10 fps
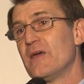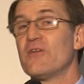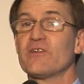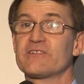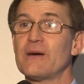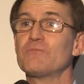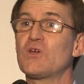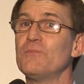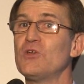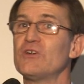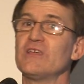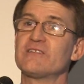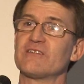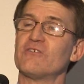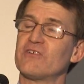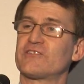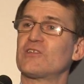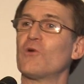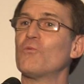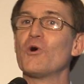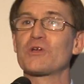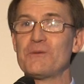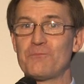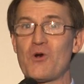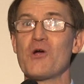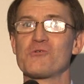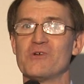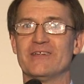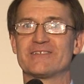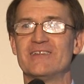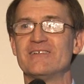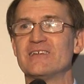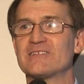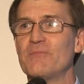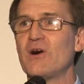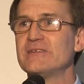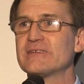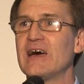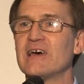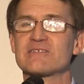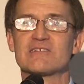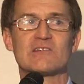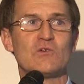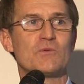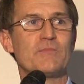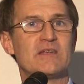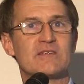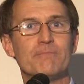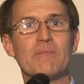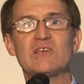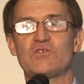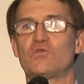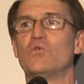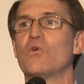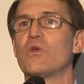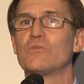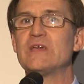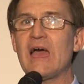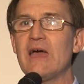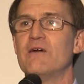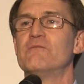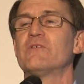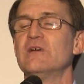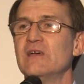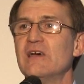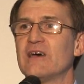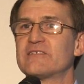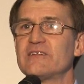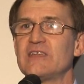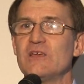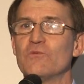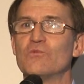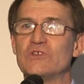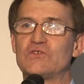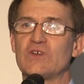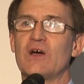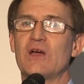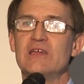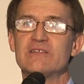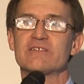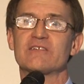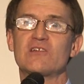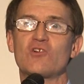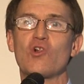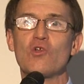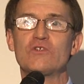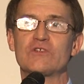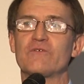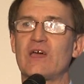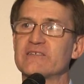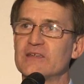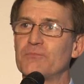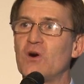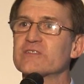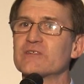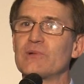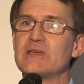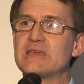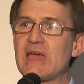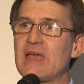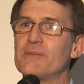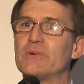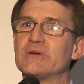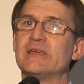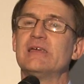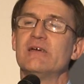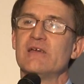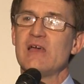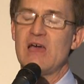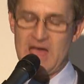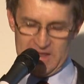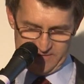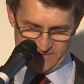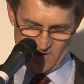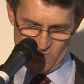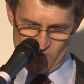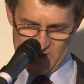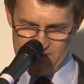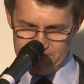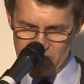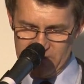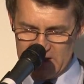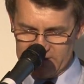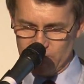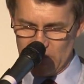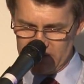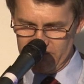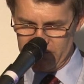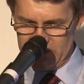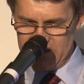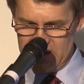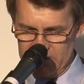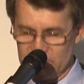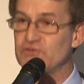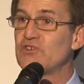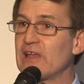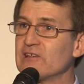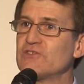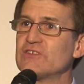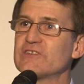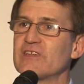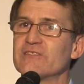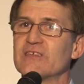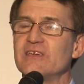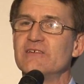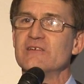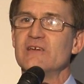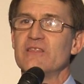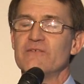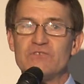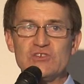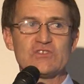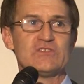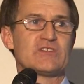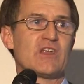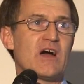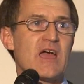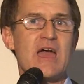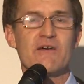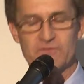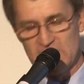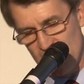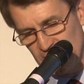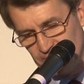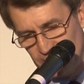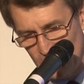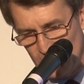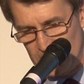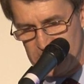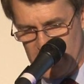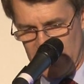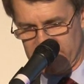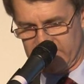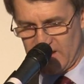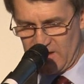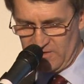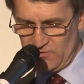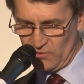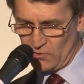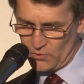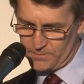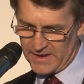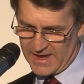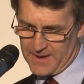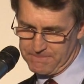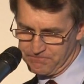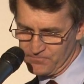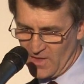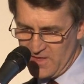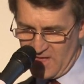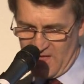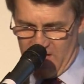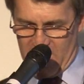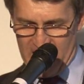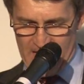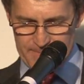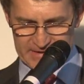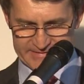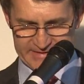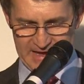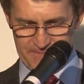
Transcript: There are some communities that are still a work in progress, and it's my task as Lord Mayor to make sure that we have a city which is as inclusive as it possibly can be. And so that's one of the challenges and the visions that I have going forward as your Lord Mayor. But